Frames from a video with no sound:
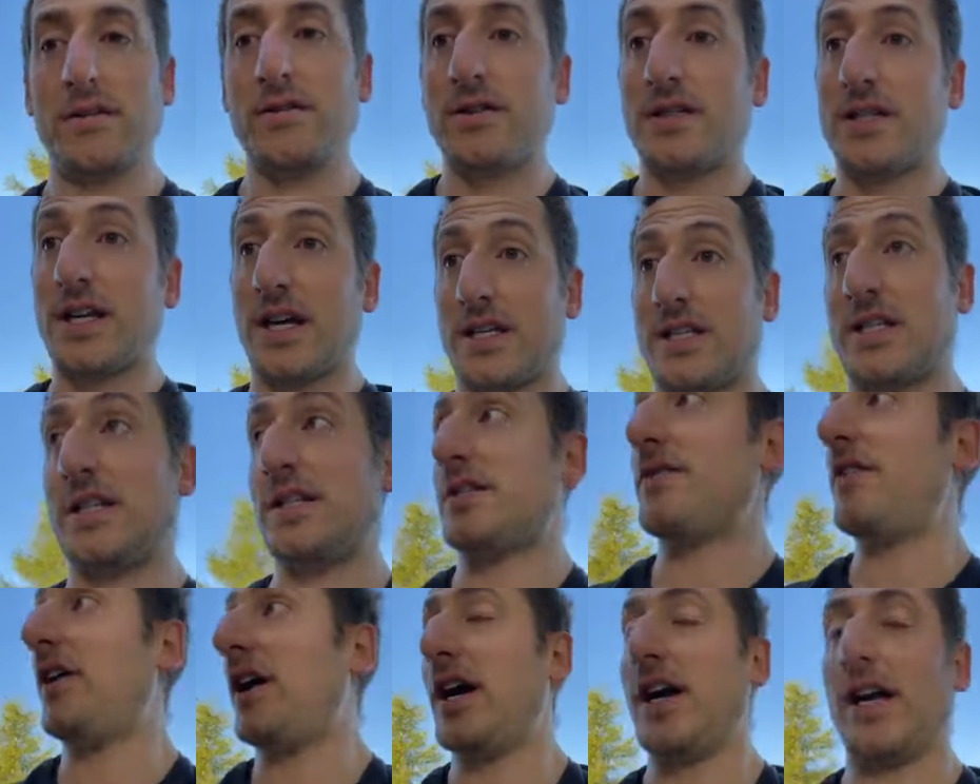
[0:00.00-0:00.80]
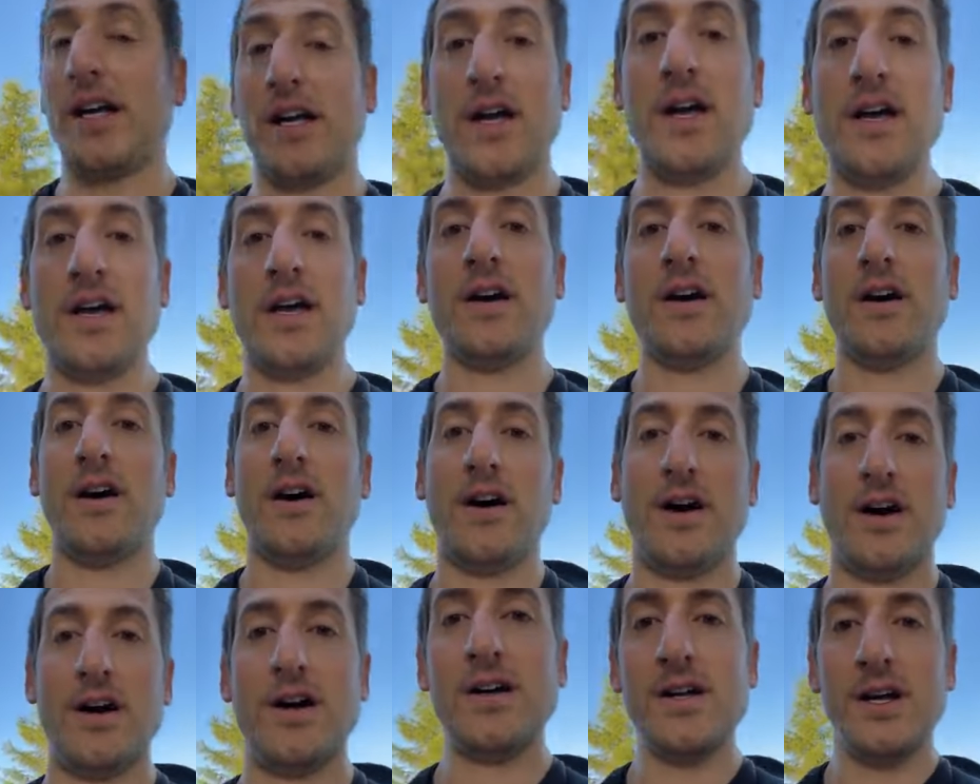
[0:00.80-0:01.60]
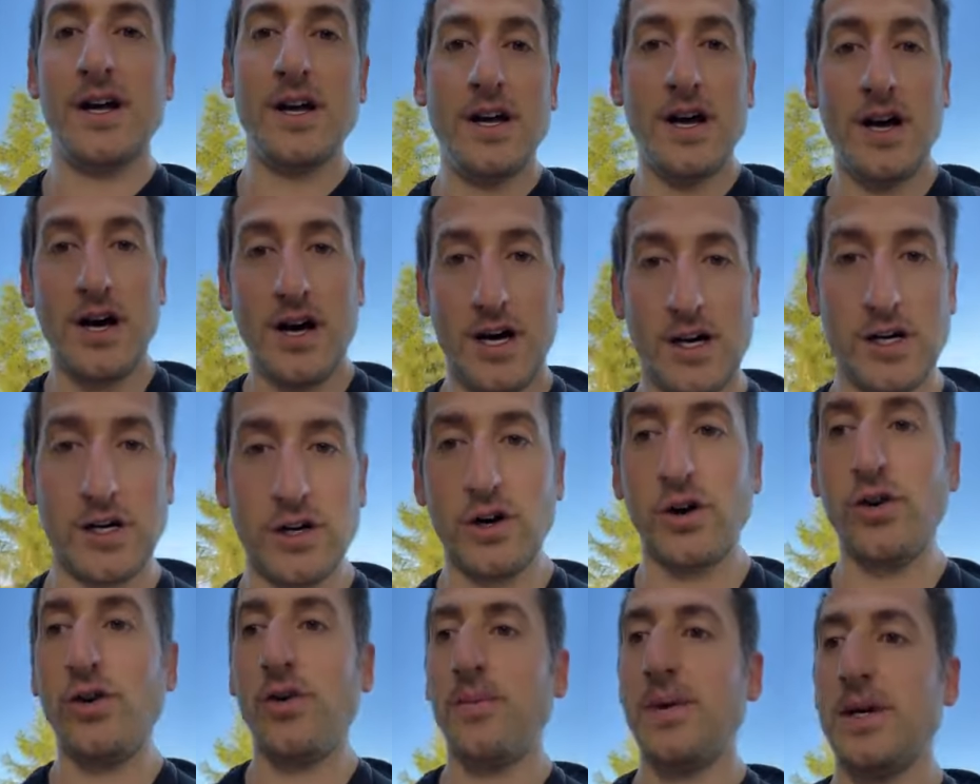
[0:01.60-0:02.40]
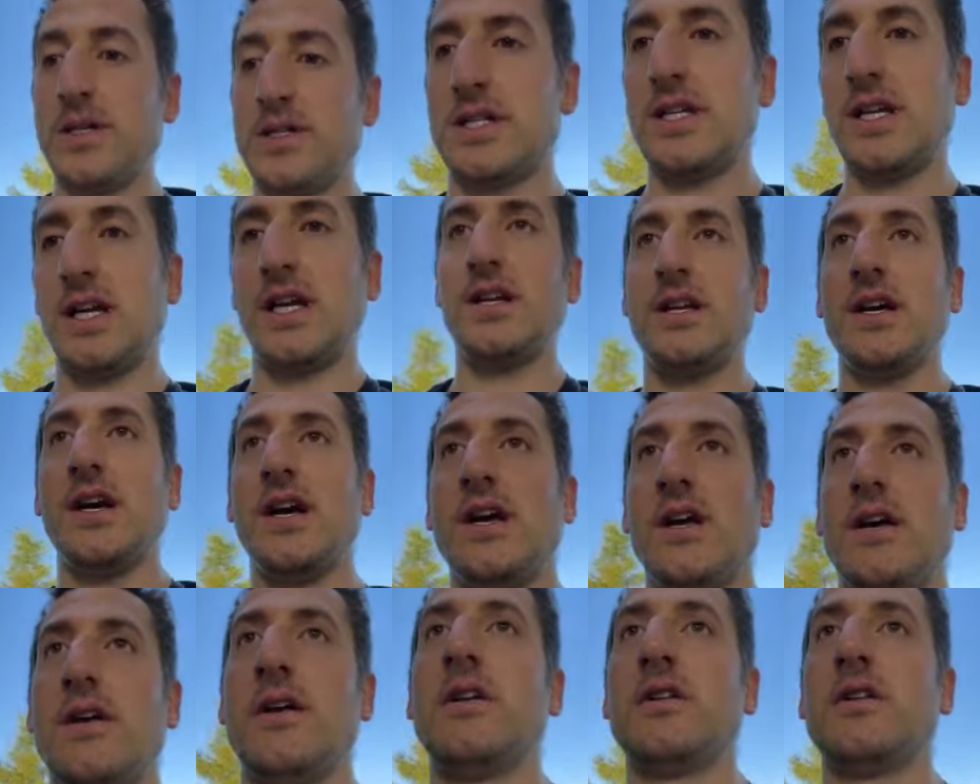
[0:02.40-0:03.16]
satisfying our hunger hormones need,